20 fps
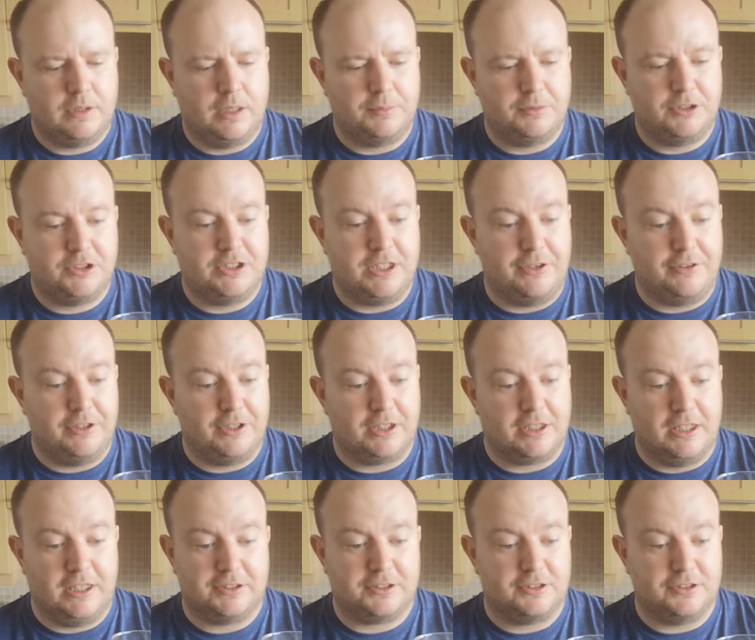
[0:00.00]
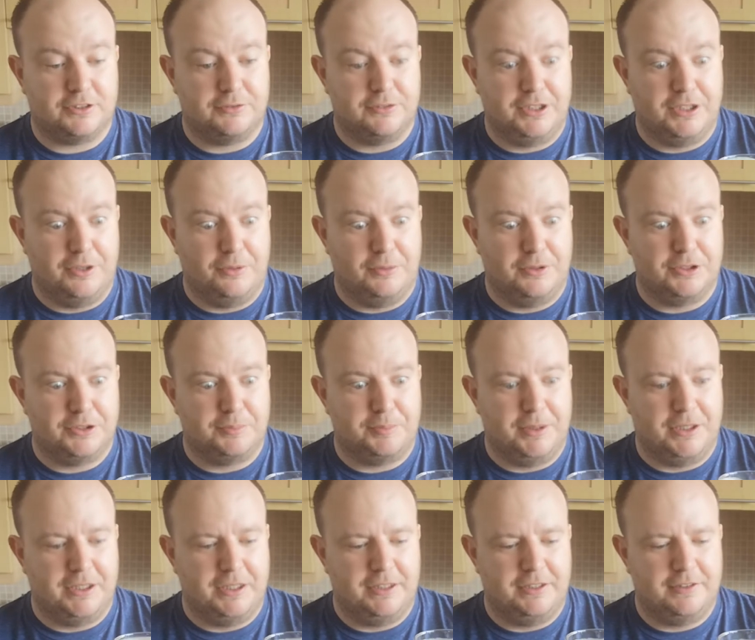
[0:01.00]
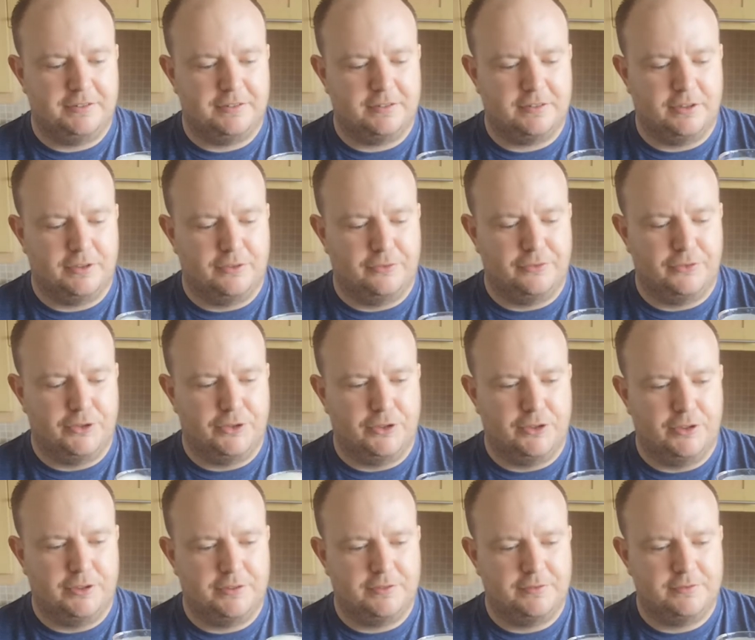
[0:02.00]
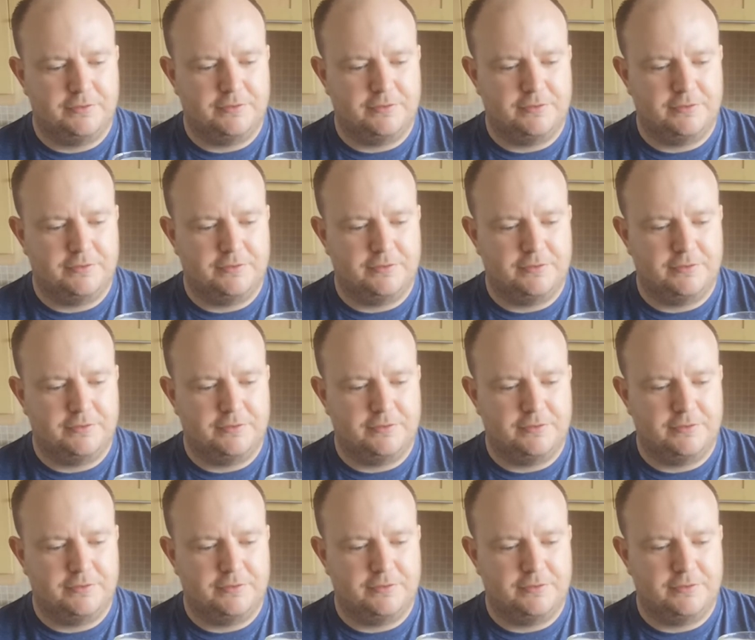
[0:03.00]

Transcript: I'm just staring at the glass because I really don't want to spill it on the floor.